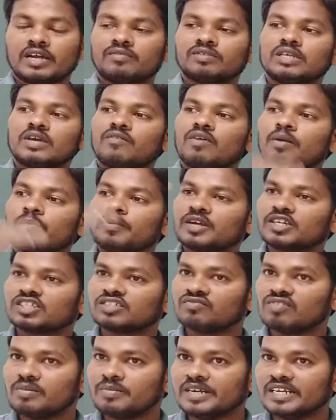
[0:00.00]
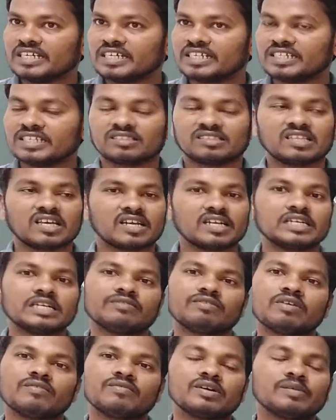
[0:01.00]
of the evaporation will be decreases. The rate
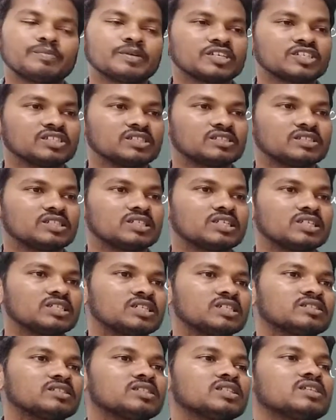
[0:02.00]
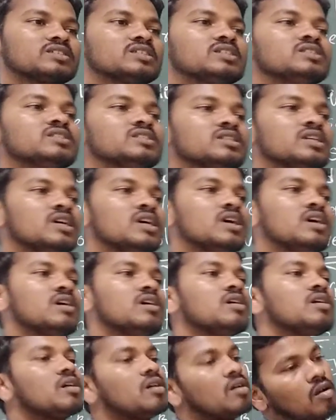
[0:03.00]
of evaporation is decreases in the sense
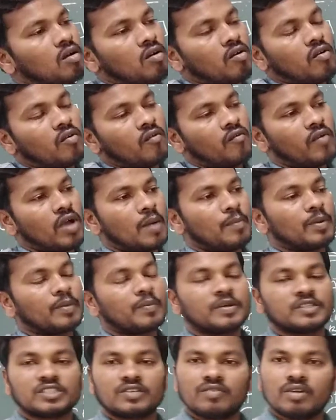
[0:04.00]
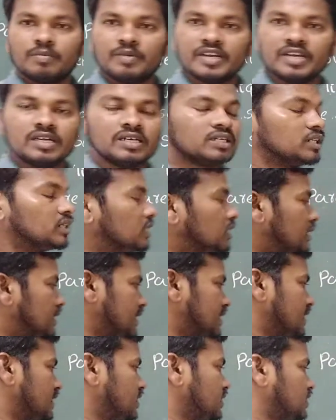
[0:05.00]
vapor pressure will be
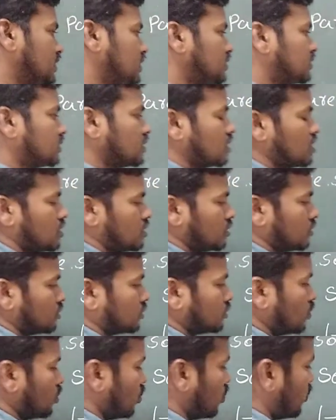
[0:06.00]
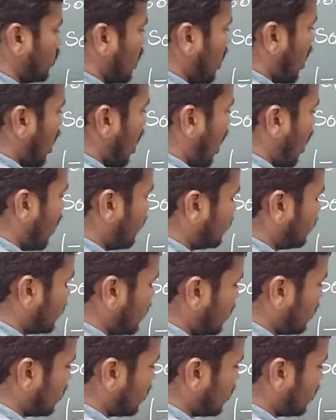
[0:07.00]
decreases. So after